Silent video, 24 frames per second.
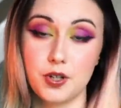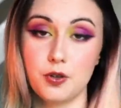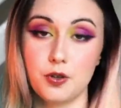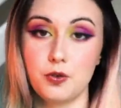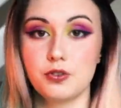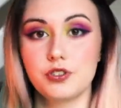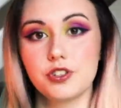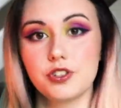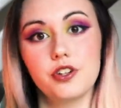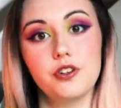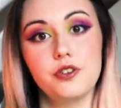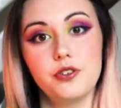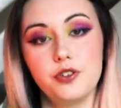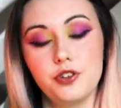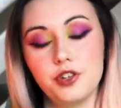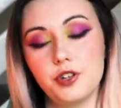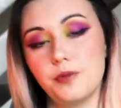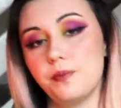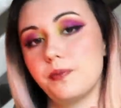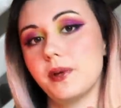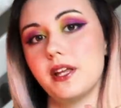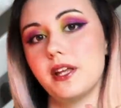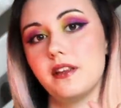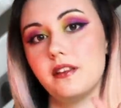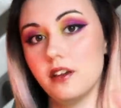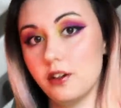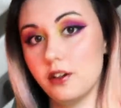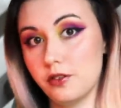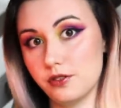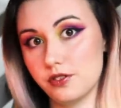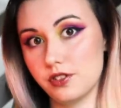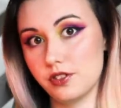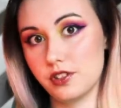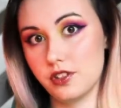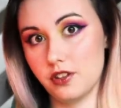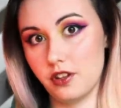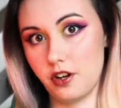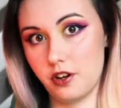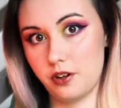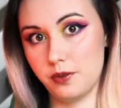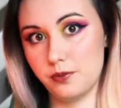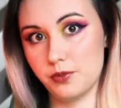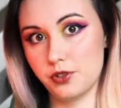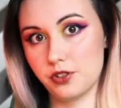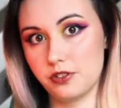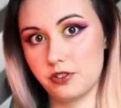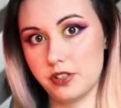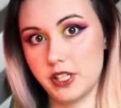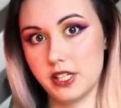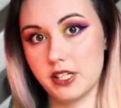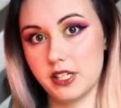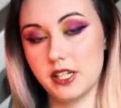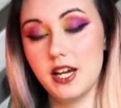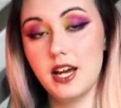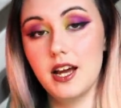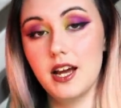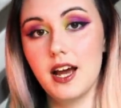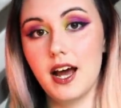but also you can pin those to the home screen.